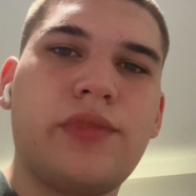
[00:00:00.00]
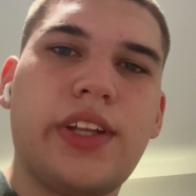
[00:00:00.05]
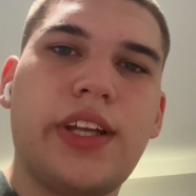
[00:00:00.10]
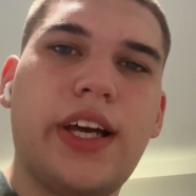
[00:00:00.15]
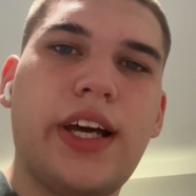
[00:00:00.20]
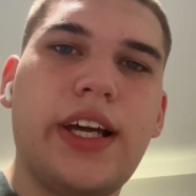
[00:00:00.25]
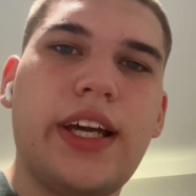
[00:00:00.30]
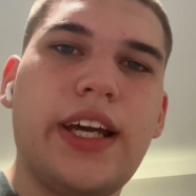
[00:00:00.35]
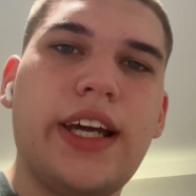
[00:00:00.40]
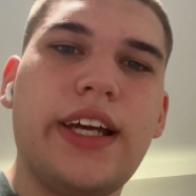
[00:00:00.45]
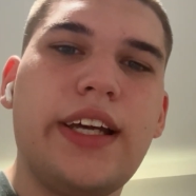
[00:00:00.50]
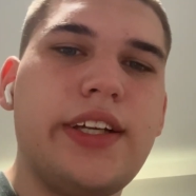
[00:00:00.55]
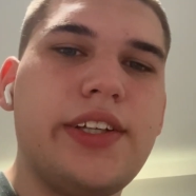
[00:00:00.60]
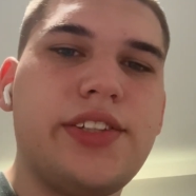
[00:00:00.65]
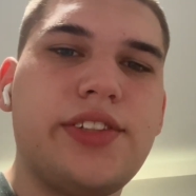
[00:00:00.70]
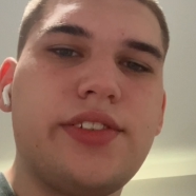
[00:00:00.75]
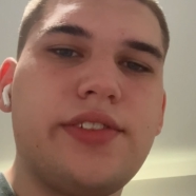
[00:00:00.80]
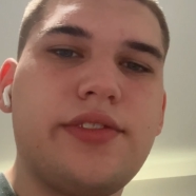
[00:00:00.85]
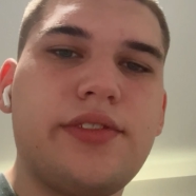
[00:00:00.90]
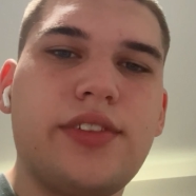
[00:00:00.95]
I
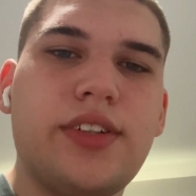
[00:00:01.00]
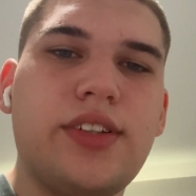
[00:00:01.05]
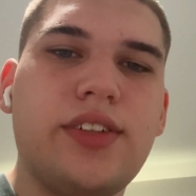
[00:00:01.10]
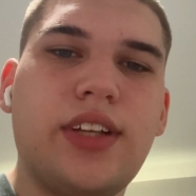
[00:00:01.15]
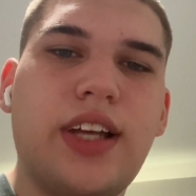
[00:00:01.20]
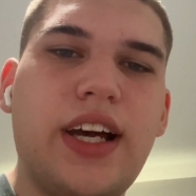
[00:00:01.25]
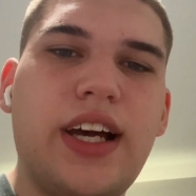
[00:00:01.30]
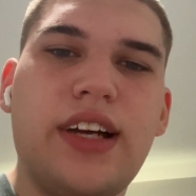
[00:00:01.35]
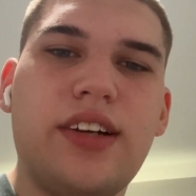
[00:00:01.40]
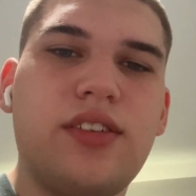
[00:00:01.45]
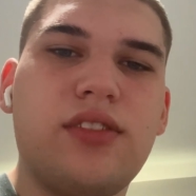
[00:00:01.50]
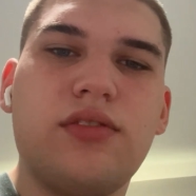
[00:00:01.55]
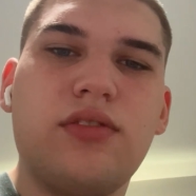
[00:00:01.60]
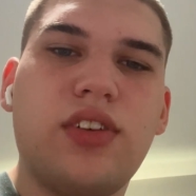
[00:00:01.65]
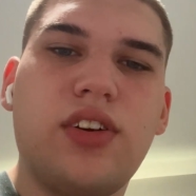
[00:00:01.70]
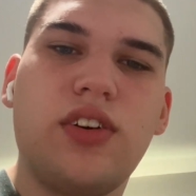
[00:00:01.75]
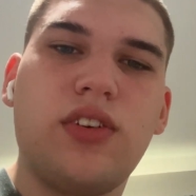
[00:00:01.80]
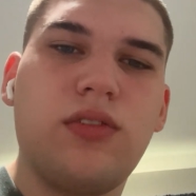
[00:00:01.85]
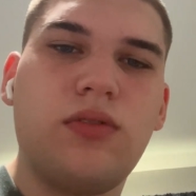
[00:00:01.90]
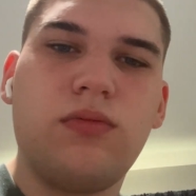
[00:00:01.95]
guess. I don't
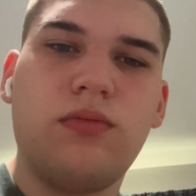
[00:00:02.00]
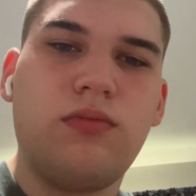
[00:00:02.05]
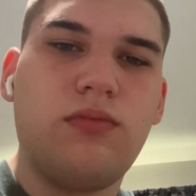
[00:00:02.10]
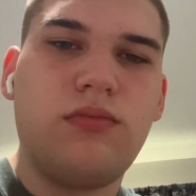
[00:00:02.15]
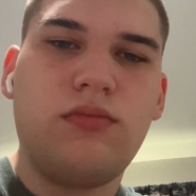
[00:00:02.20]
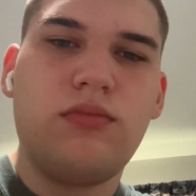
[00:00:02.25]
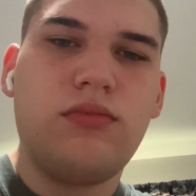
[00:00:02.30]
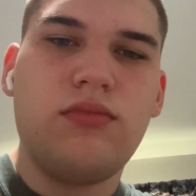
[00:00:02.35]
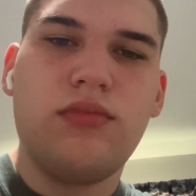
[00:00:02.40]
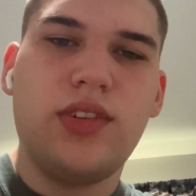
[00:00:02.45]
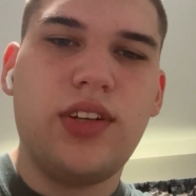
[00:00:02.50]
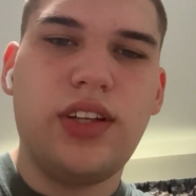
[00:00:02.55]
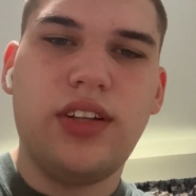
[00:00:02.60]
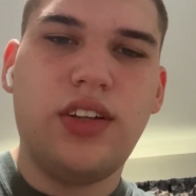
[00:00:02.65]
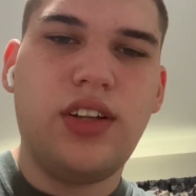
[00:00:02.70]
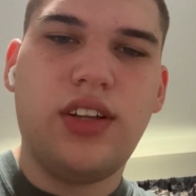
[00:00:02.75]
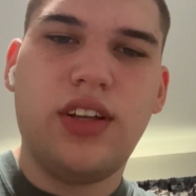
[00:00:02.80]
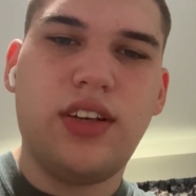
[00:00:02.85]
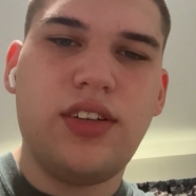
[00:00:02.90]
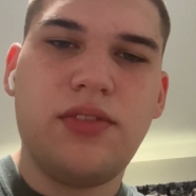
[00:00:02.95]

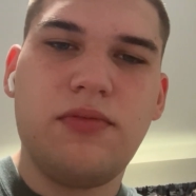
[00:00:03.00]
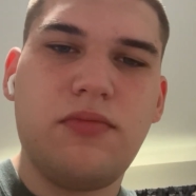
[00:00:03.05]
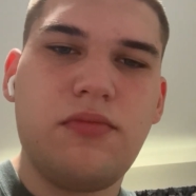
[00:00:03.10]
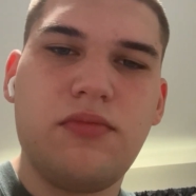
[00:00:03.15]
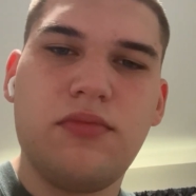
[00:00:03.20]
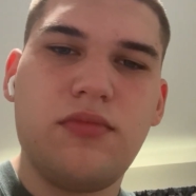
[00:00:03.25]
know.